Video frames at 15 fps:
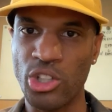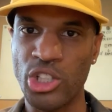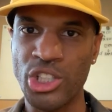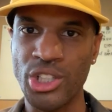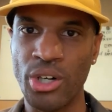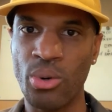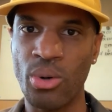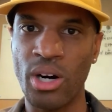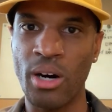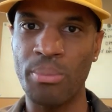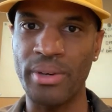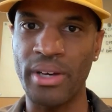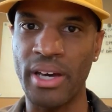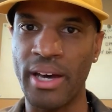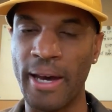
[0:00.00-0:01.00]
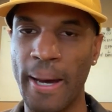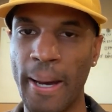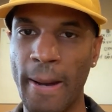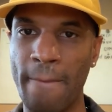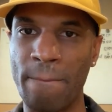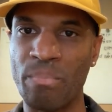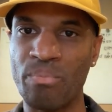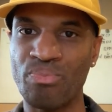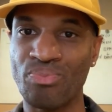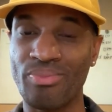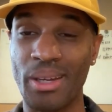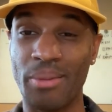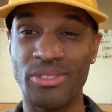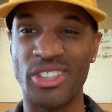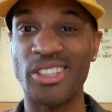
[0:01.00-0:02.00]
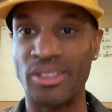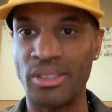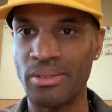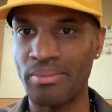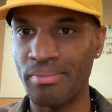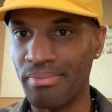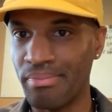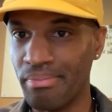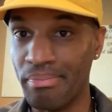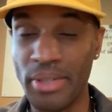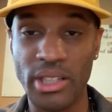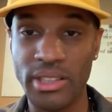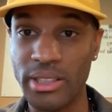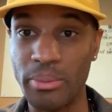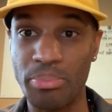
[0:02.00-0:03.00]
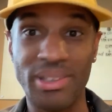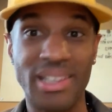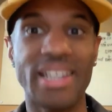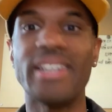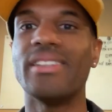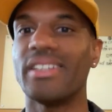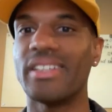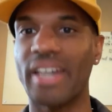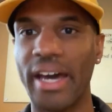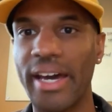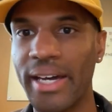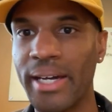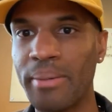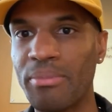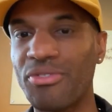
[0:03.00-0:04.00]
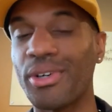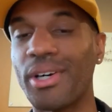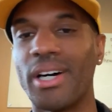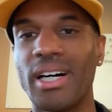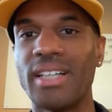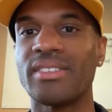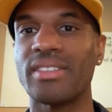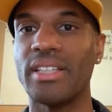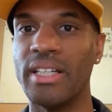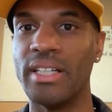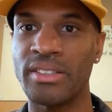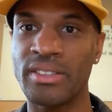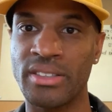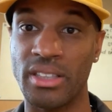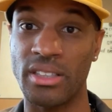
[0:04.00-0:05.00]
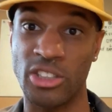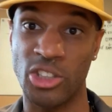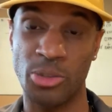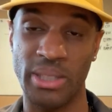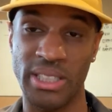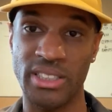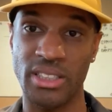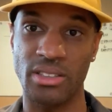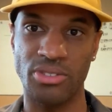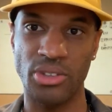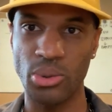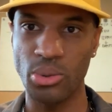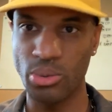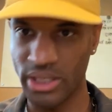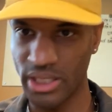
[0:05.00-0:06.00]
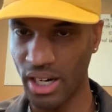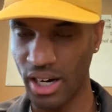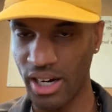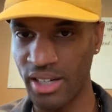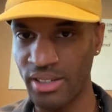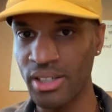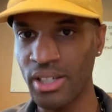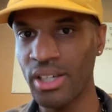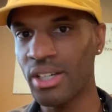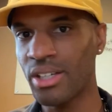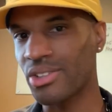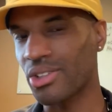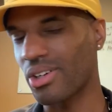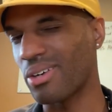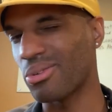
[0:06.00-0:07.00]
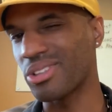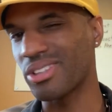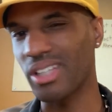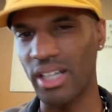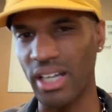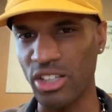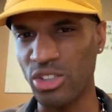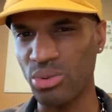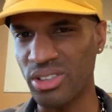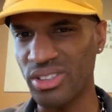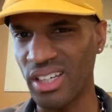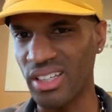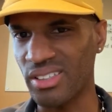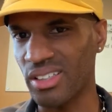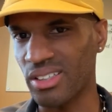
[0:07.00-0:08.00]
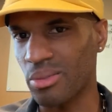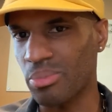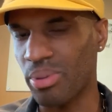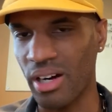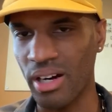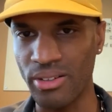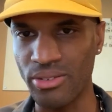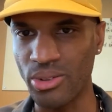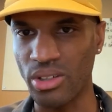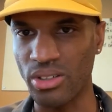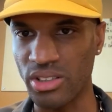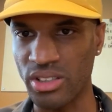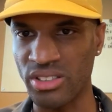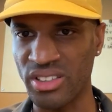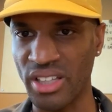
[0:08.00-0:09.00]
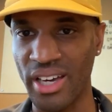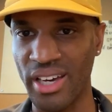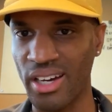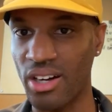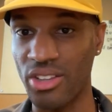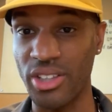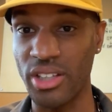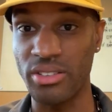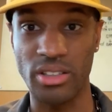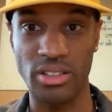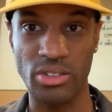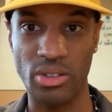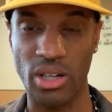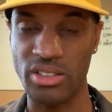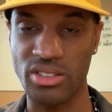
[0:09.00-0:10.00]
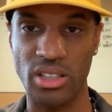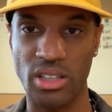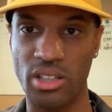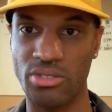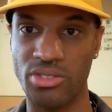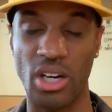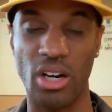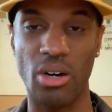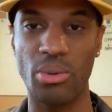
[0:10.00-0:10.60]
know, show up and just merely play the game. For us, it's an expression of who we are so I would say that's what sets us apart, you know, just staying authentic to ourselves